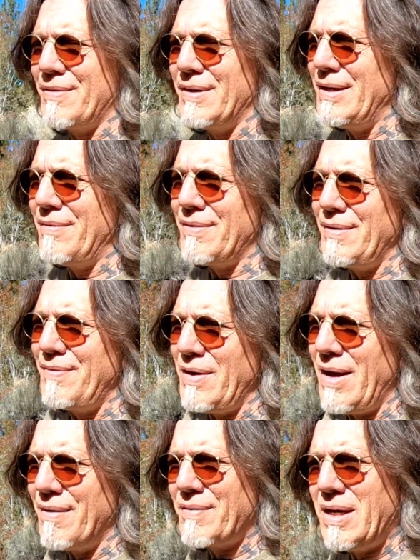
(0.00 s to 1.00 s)
or even if
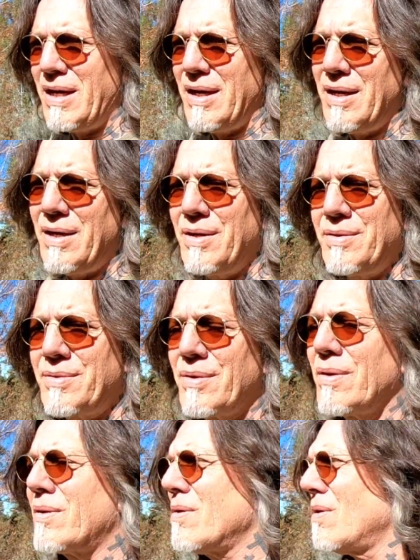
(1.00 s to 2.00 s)
you have kids
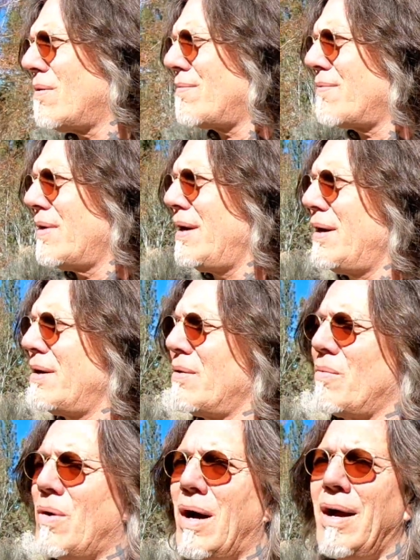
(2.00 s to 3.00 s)
or girlfriend or
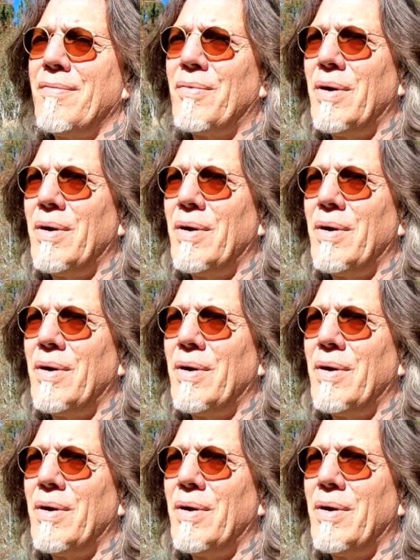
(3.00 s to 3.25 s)
wife,